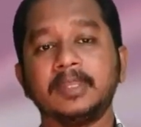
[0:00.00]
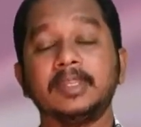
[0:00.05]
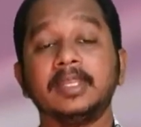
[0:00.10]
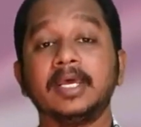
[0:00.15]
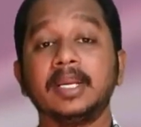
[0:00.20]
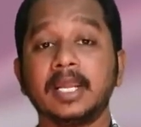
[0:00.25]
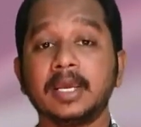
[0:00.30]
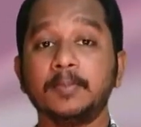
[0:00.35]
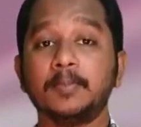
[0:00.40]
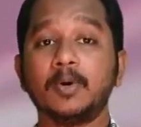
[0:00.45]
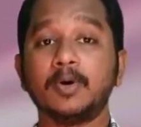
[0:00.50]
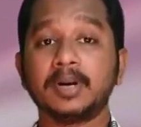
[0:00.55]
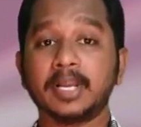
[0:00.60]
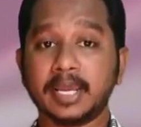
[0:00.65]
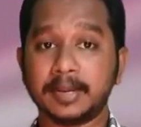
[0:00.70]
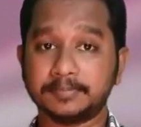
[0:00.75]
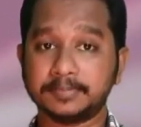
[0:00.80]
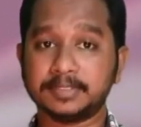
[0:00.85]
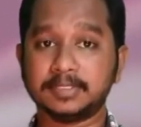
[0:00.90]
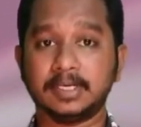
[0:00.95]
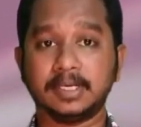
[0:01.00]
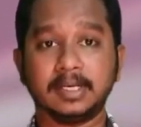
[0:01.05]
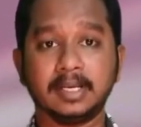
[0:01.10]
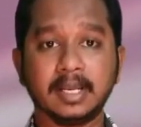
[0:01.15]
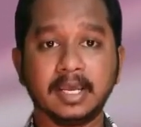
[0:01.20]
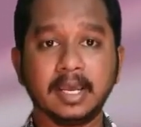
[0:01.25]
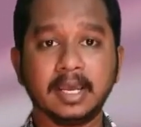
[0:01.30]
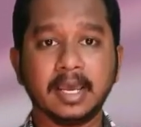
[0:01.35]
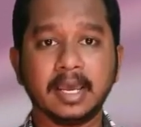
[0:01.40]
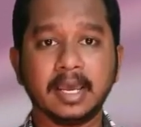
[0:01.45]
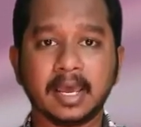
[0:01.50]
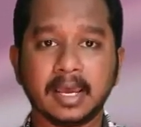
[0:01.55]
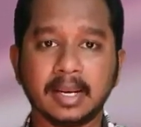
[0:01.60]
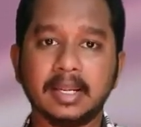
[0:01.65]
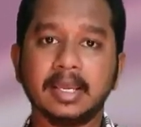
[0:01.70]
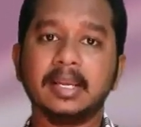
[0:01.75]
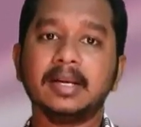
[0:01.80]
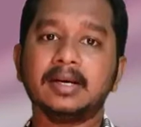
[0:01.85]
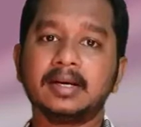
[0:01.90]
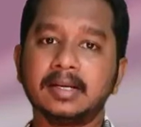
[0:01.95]
Then I bought Epson,
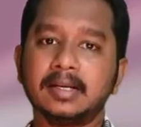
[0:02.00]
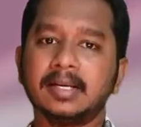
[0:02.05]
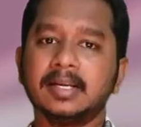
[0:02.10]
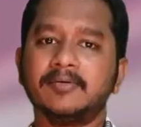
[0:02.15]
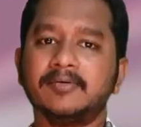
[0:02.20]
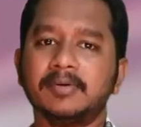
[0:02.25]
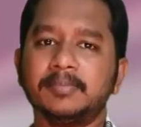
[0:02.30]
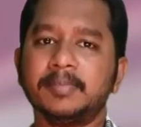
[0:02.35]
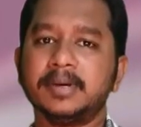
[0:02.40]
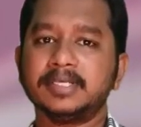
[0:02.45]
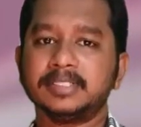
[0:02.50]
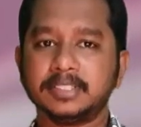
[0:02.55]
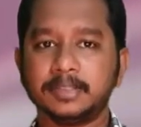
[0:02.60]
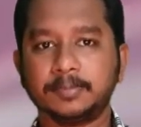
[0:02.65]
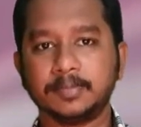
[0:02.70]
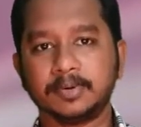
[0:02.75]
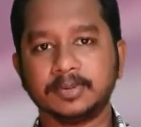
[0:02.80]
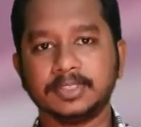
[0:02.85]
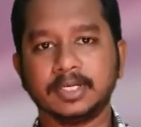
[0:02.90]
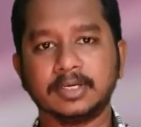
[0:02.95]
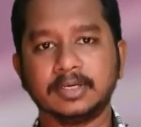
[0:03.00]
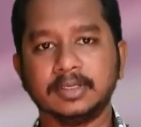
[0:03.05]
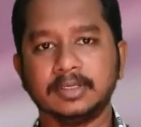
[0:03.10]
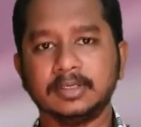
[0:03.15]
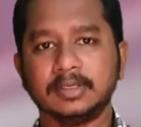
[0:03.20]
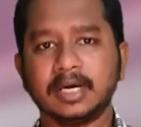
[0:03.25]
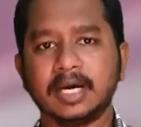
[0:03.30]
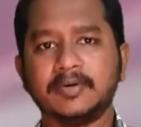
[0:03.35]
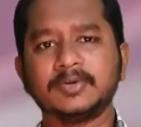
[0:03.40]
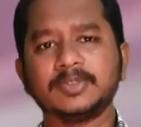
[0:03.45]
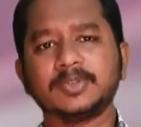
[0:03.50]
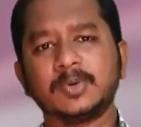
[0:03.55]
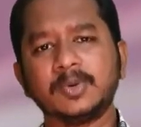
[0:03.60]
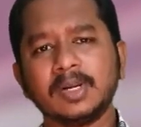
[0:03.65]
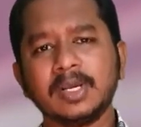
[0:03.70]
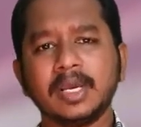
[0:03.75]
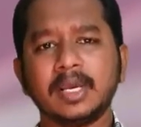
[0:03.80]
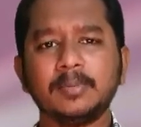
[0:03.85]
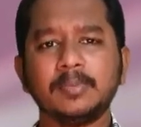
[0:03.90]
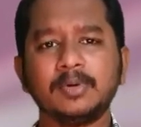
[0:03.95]
an entry level basic projector. I was
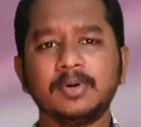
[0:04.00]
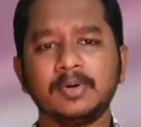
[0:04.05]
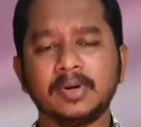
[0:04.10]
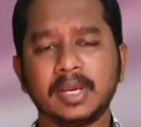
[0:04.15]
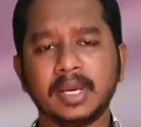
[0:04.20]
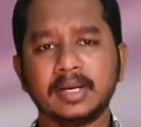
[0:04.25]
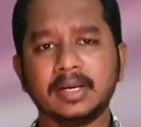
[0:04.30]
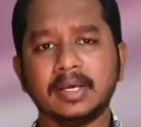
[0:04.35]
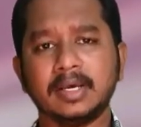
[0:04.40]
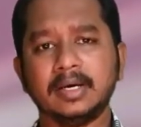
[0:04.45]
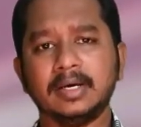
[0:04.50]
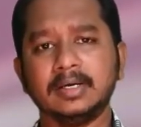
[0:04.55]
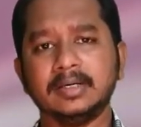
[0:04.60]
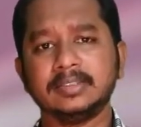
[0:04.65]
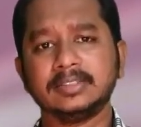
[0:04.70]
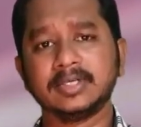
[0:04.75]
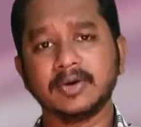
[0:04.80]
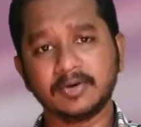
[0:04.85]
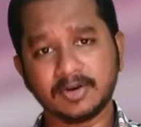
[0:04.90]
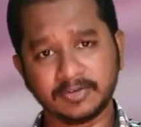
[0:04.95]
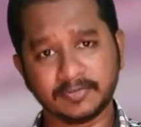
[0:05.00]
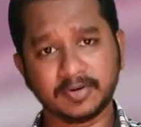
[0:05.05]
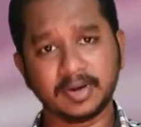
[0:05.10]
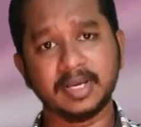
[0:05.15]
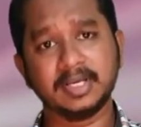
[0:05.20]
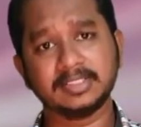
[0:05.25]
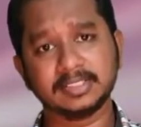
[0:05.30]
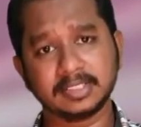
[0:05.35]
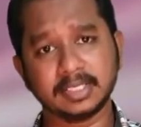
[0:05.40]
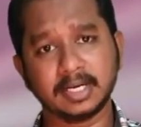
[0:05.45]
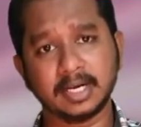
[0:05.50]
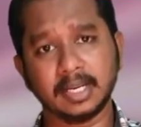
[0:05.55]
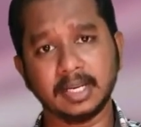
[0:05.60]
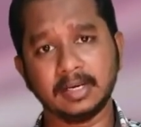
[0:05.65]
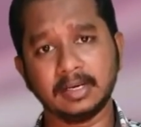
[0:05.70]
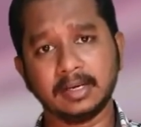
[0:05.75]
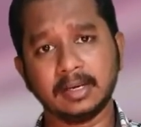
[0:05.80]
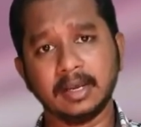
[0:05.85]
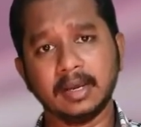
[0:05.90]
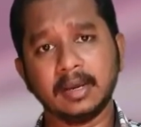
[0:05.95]
only able to get a seventy-five inch
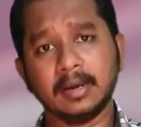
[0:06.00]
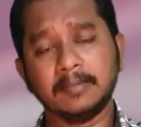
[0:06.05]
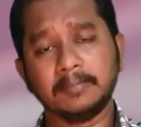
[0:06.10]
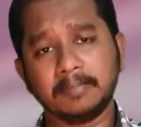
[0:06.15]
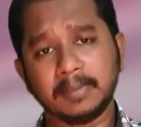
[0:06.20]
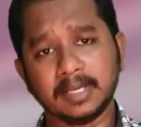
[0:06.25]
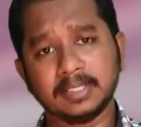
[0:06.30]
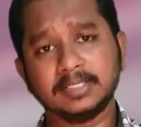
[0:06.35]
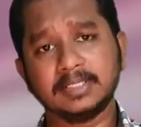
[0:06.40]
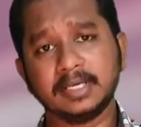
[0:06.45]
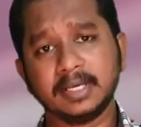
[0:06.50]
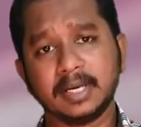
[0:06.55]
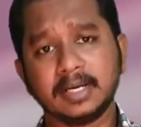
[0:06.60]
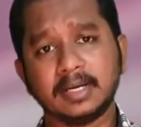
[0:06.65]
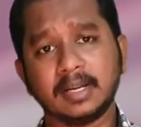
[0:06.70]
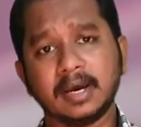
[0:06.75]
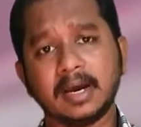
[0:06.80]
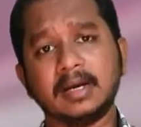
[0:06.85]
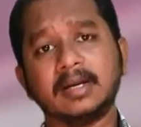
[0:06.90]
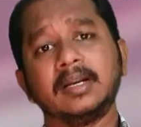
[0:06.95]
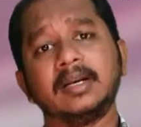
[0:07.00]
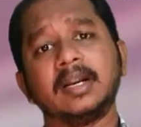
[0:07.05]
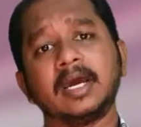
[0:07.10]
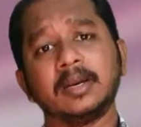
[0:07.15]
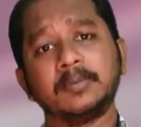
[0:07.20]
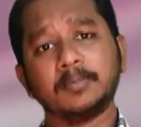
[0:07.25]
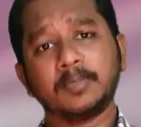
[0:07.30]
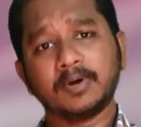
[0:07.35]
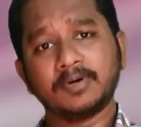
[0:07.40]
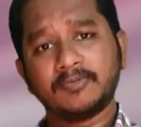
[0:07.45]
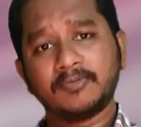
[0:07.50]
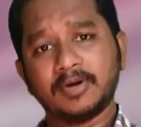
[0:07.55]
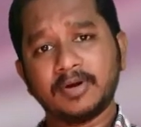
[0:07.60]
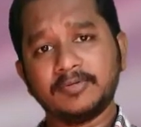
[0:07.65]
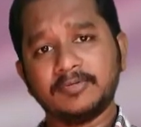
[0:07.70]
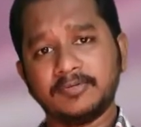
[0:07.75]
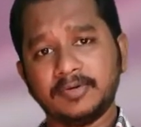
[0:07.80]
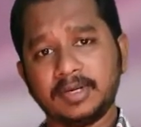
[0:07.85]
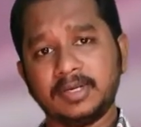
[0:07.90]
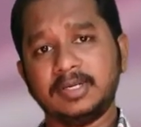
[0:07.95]
screen, placing it at a nine point
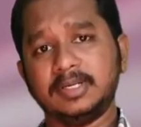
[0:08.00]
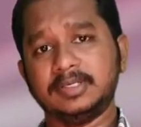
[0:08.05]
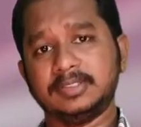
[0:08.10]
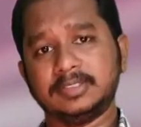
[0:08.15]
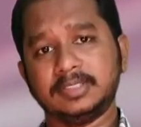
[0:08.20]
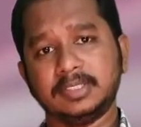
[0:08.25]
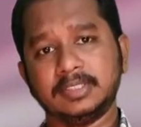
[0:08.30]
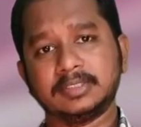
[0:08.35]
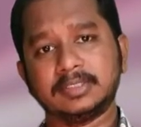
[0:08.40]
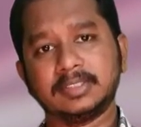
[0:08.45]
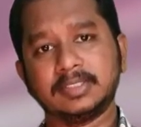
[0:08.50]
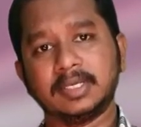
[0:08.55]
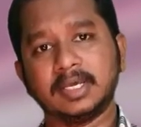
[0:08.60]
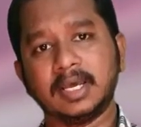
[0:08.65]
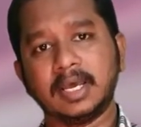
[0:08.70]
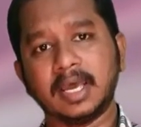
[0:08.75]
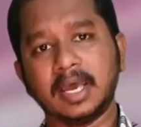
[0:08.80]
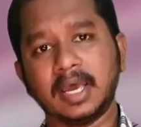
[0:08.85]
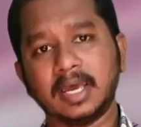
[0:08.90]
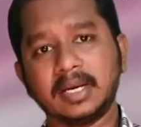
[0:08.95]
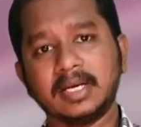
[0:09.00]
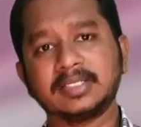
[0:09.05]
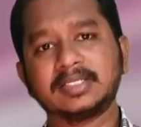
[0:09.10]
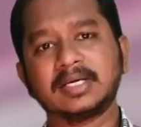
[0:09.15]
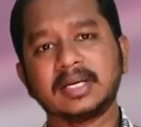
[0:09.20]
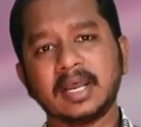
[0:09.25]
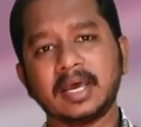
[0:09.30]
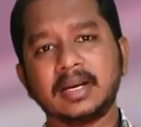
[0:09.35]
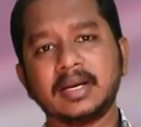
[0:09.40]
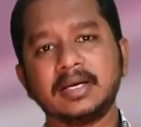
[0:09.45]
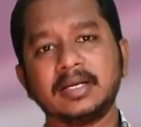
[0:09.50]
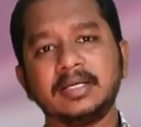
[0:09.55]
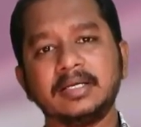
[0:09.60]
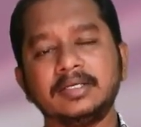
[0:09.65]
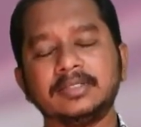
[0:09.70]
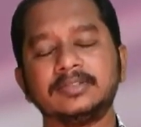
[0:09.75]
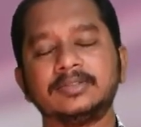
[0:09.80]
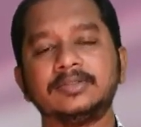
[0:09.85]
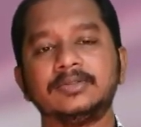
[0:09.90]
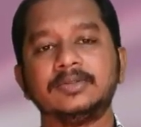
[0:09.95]
five feet distance, and its
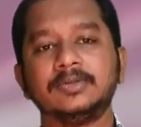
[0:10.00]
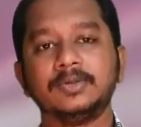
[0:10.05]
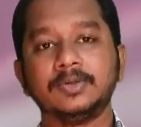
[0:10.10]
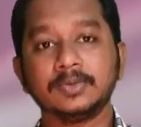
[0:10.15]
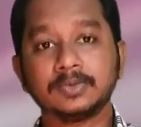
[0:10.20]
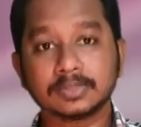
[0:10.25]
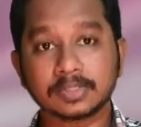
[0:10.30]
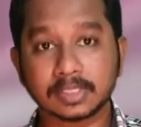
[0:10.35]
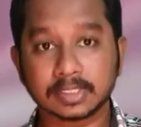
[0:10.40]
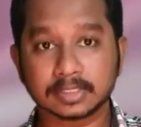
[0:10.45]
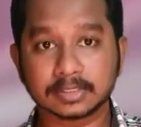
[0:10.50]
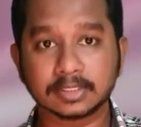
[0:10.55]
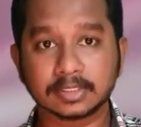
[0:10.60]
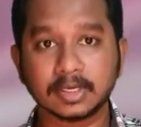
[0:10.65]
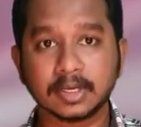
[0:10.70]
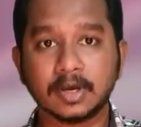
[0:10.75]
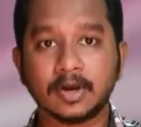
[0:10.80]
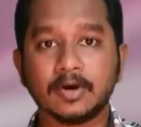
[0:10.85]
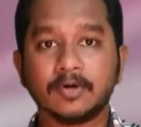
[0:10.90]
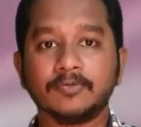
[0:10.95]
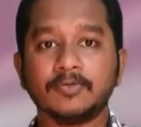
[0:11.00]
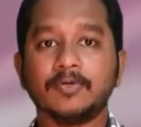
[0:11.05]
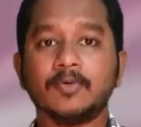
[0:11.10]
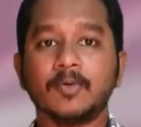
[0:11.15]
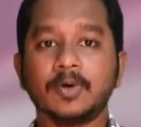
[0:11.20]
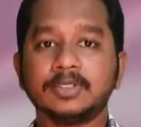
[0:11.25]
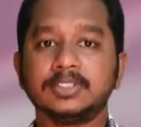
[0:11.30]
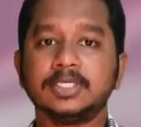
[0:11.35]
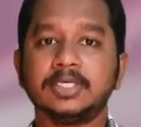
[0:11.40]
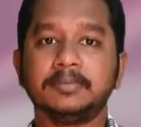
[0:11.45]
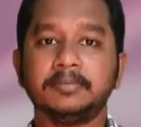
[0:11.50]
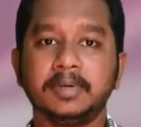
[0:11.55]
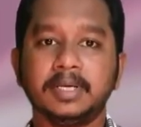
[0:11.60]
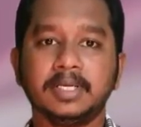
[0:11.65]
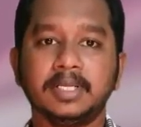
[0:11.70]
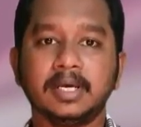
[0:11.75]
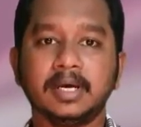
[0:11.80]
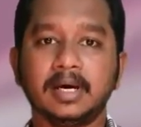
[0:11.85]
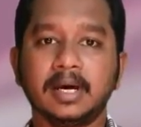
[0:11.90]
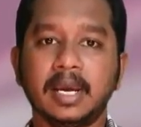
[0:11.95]
clarity is useless for watching
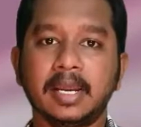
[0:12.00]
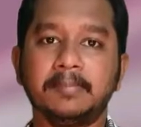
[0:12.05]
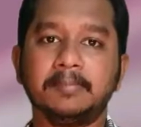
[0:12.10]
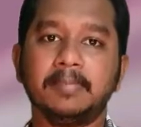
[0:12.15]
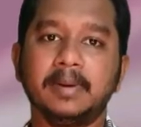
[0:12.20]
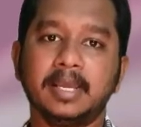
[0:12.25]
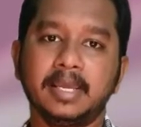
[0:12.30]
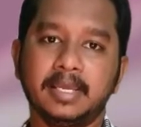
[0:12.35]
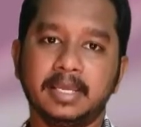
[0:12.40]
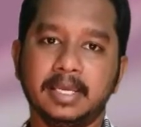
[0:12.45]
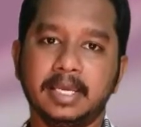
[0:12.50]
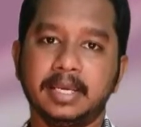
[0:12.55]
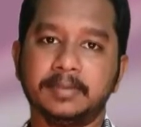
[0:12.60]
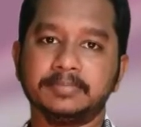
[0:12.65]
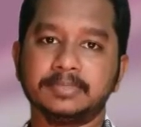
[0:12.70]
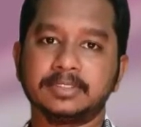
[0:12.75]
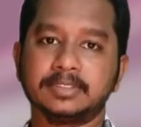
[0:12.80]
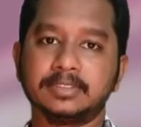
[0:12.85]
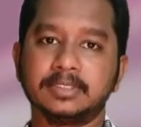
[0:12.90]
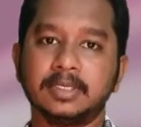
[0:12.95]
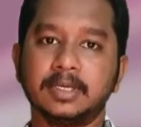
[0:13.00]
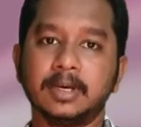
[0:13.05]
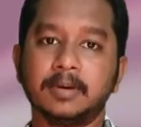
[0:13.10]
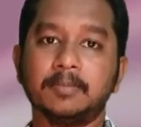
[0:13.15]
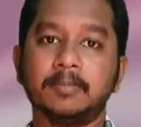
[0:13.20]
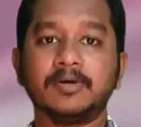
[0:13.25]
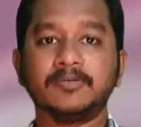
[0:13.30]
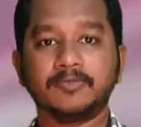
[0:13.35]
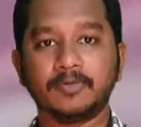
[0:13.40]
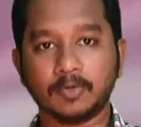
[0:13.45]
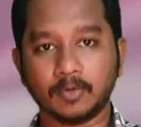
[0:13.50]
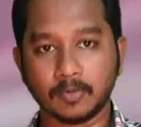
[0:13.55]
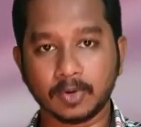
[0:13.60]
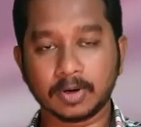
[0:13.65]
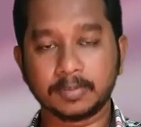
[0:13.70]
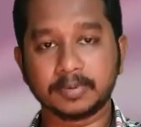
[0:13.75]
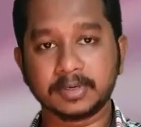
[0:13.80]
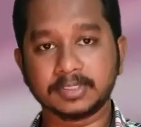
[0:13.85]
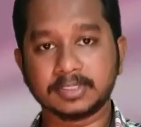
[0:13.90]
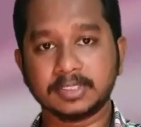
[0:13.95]
media and playing games. But for
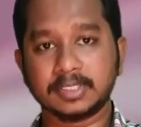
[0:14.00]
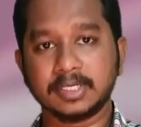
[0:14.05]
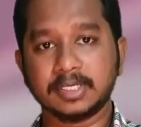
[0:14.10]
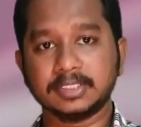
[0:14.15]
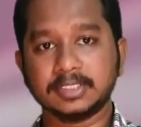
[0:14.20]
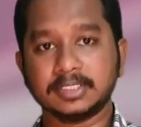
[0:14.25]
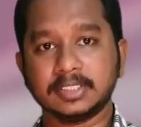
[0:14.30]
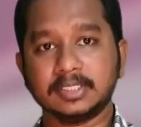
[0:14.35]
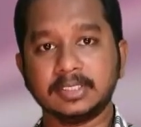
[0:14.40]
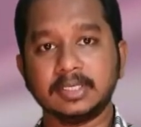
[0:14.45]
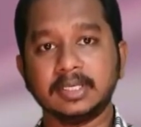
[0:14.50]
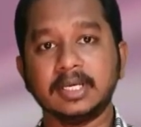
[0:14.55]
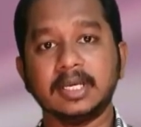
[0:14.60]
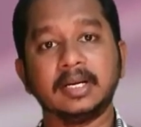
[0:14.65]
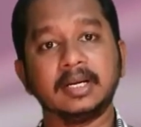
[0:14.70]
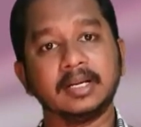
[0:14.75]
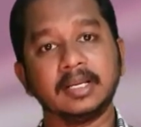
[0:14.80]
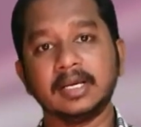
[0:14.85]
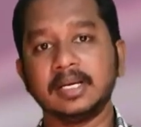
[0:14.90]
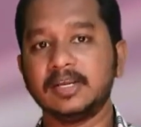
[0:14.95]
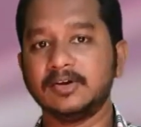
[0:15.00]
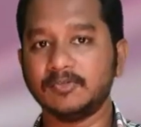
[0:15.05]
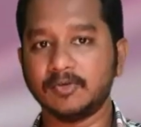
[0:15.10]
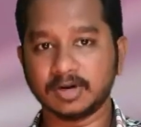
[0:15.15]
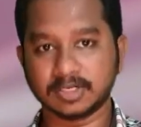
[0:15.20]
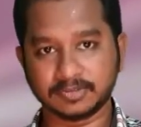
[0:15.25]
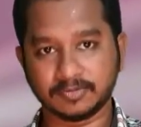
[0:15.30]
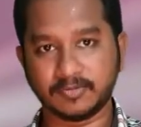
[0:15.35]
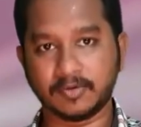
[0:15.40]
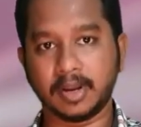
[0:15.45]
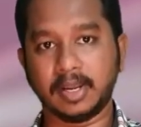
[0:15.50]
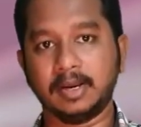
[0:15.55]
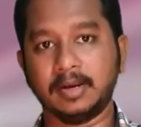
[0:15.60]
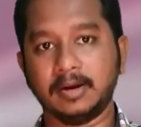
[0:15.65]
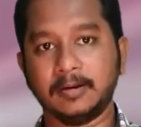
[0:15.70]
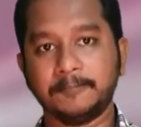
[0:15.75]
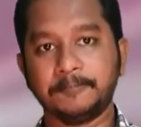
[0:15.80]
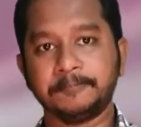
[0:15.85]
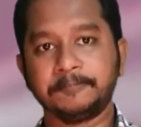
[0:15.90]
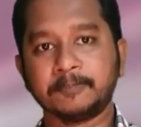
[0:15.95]
work presentation, it really works fine.